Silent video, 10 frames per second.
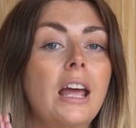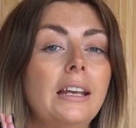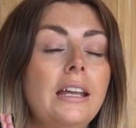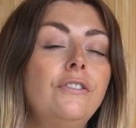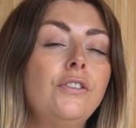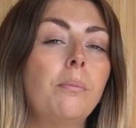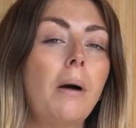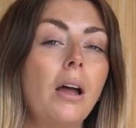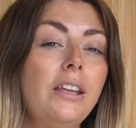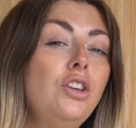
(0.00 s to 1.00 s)
And if you're
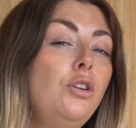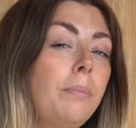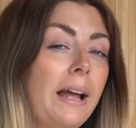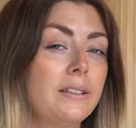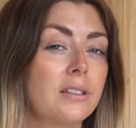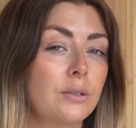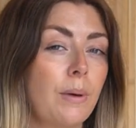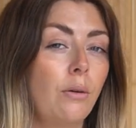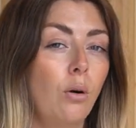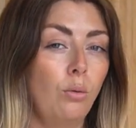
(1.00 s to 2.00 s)
buying new pants as
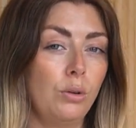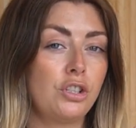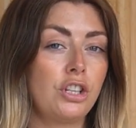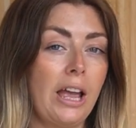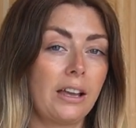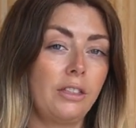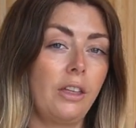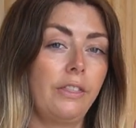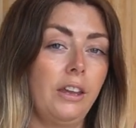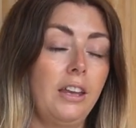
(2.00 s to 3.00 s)
well, always check
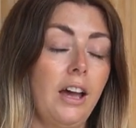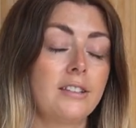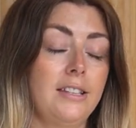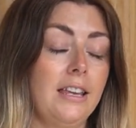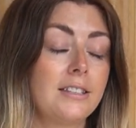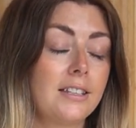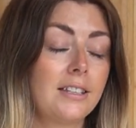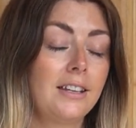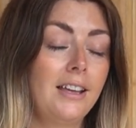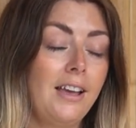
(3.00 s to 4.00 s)
that the gusset,
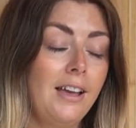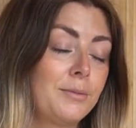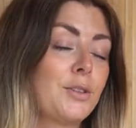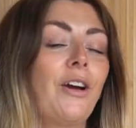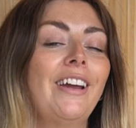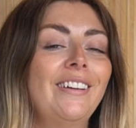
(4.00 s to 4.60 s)
sorry,